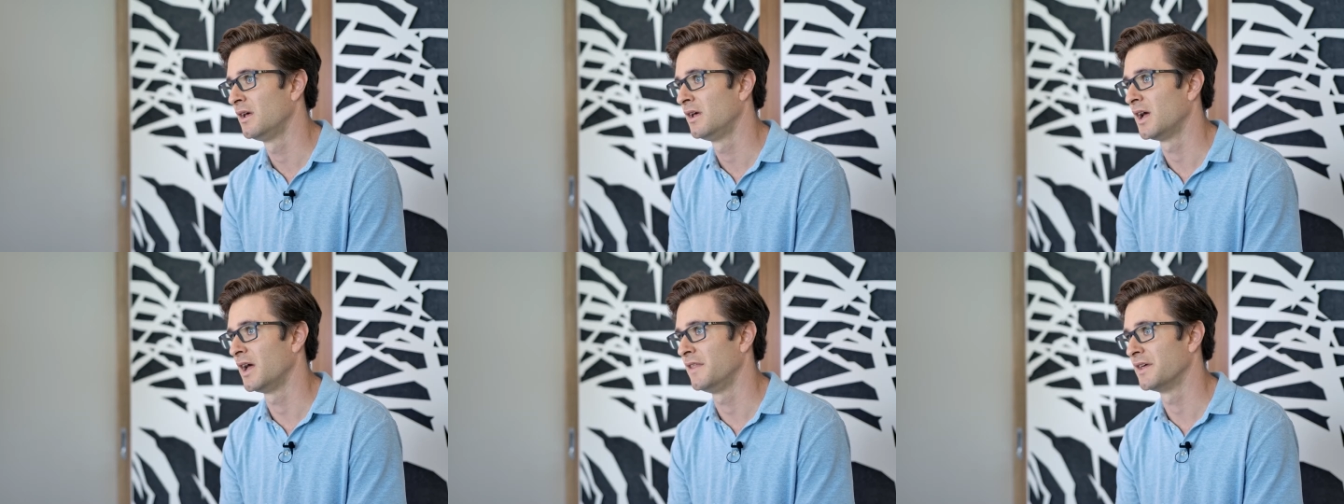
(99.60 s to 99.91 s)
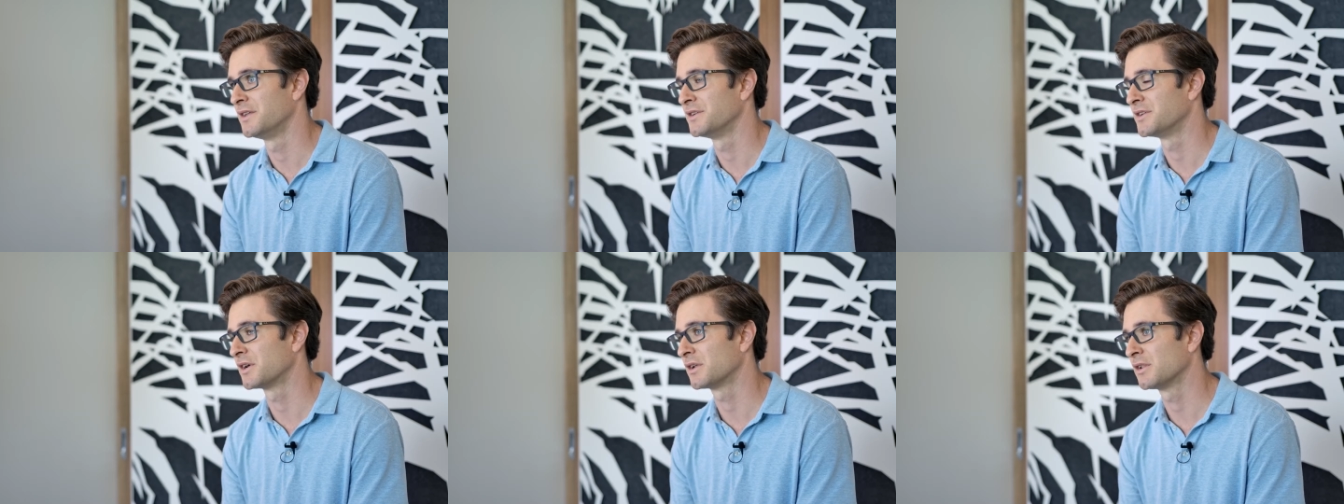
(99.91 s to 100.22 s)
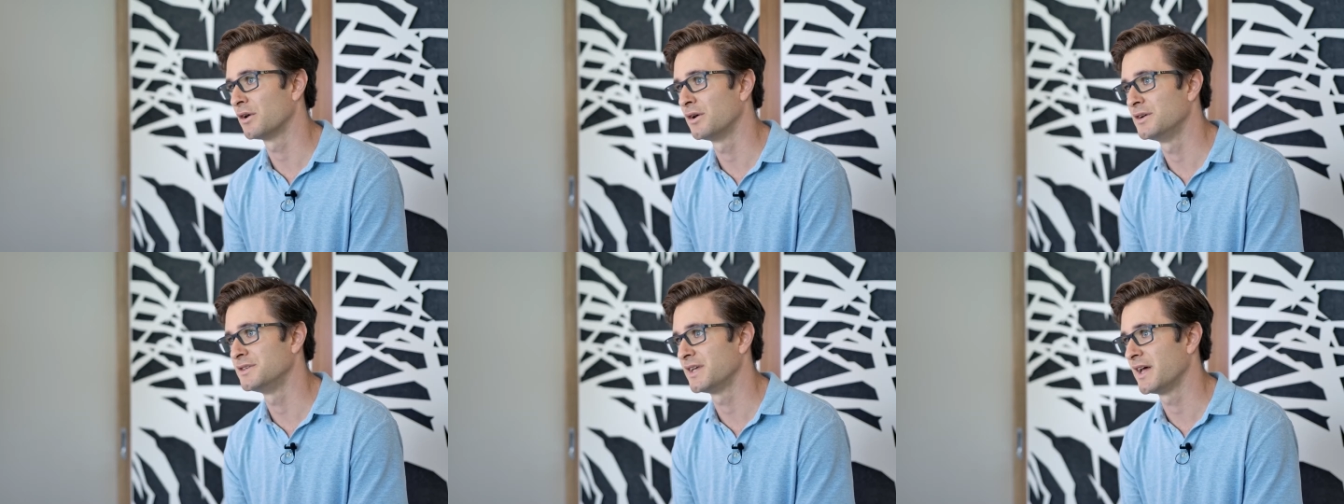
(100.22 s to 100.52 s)
And then to
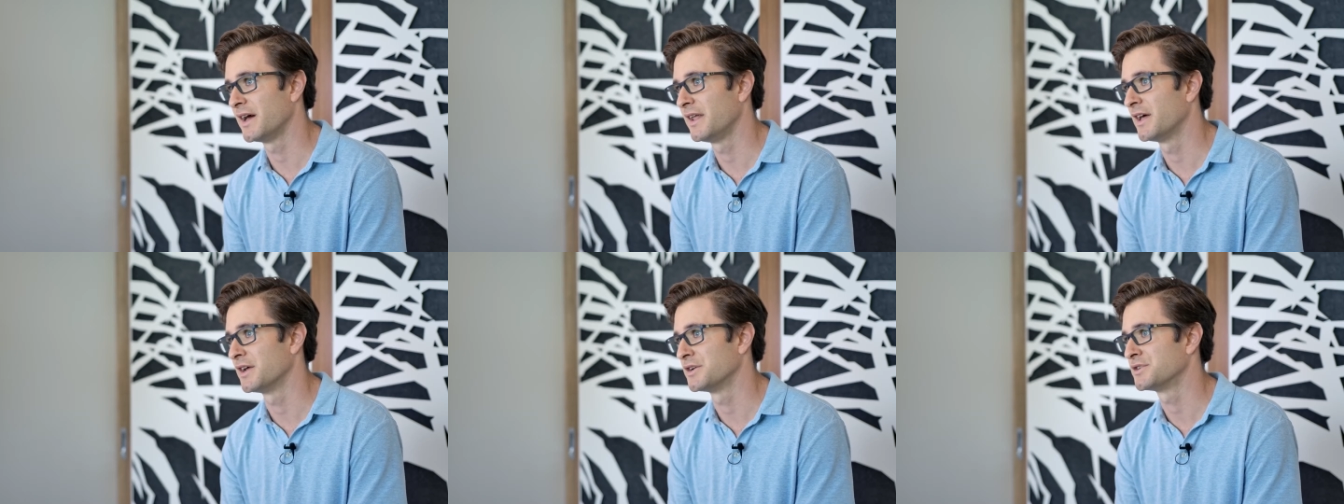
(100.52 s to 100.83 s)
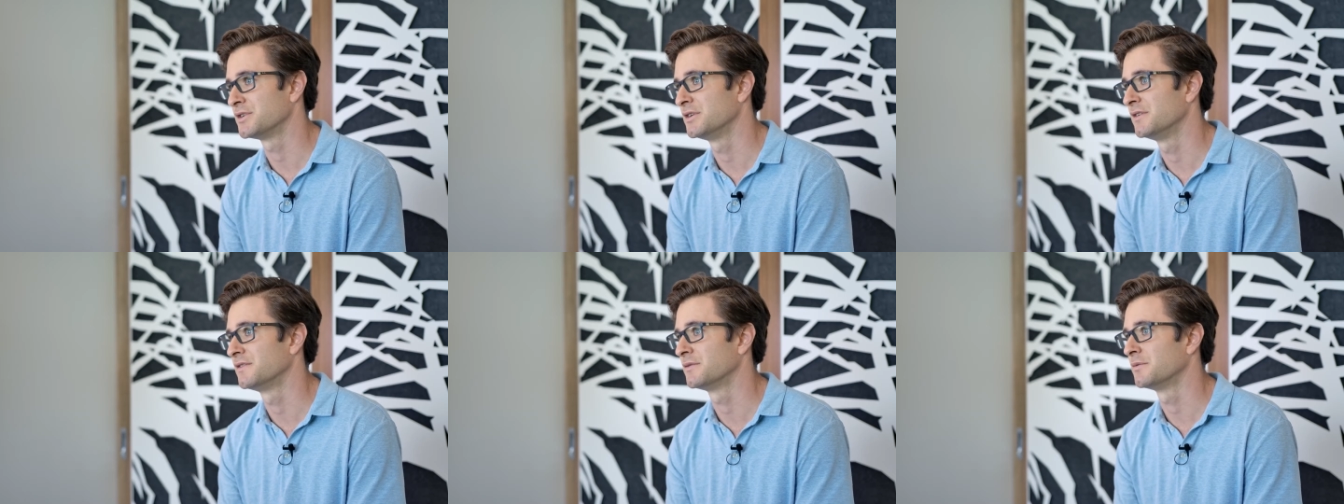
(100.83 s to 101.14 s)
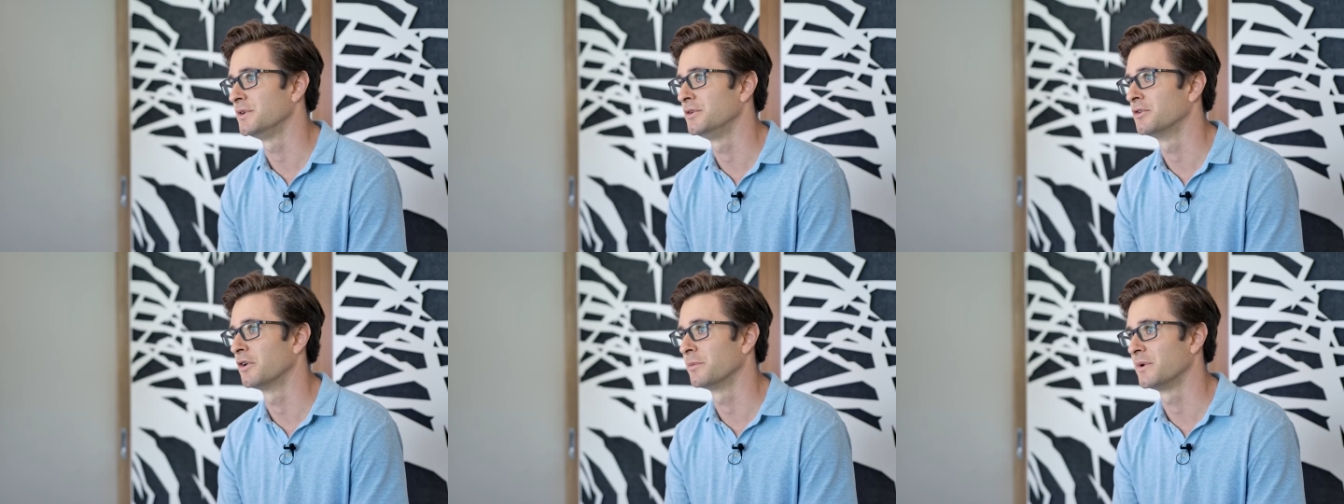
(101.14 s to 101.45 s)
close out our shift,
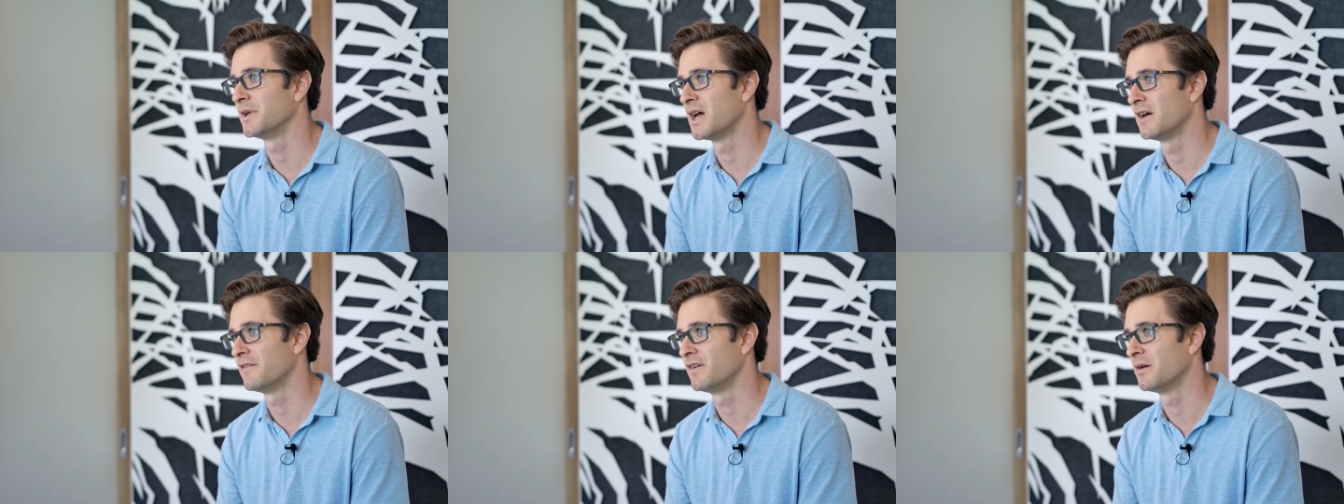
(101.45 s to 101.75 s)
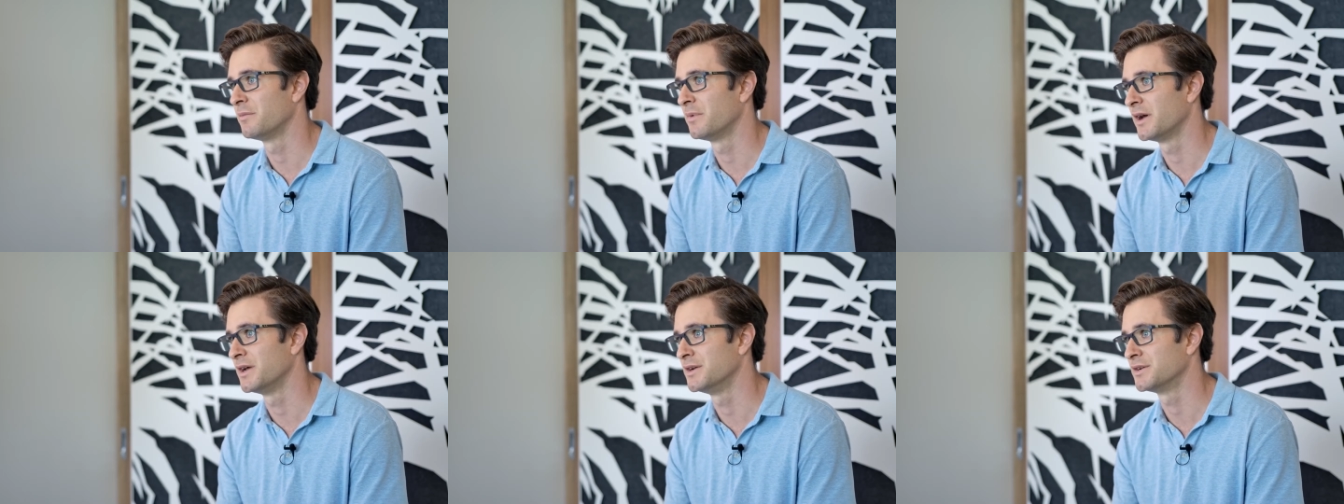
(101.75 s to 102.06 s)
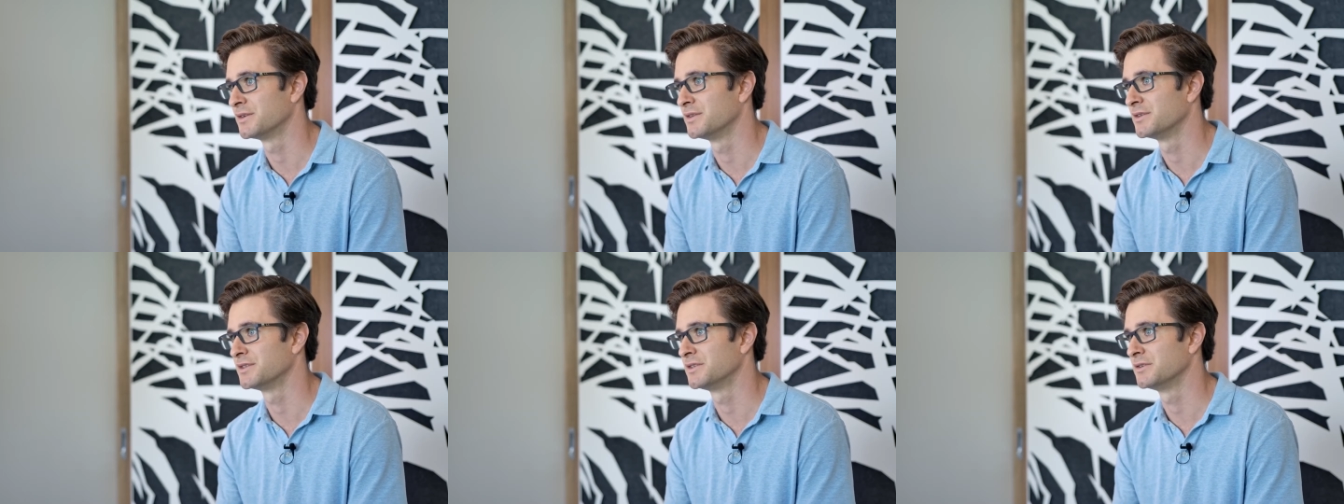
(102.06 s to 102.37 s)
we normally have our
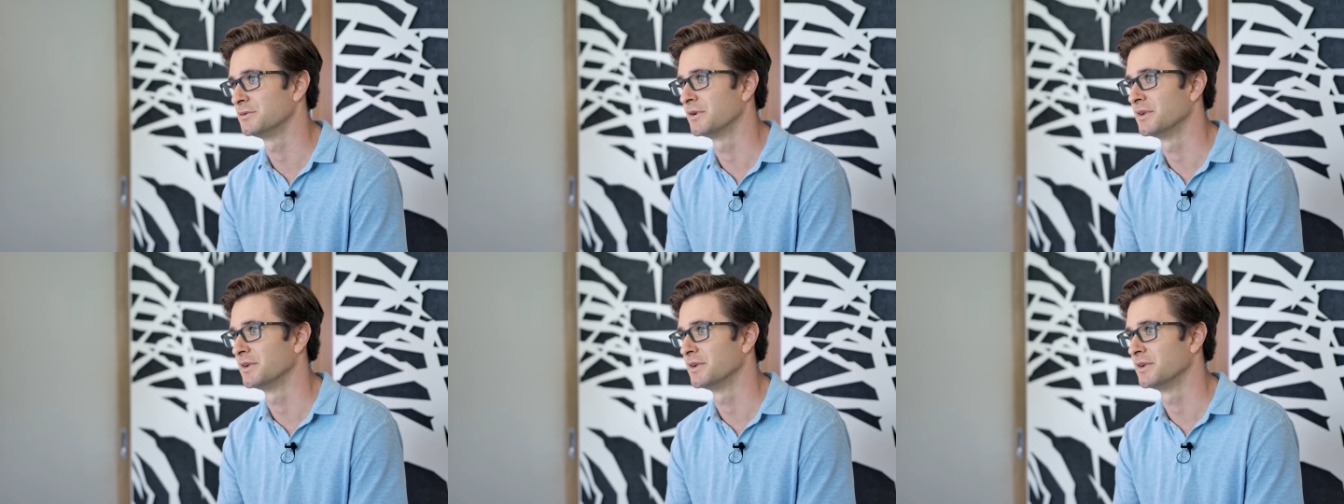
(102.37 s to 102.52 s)
patients do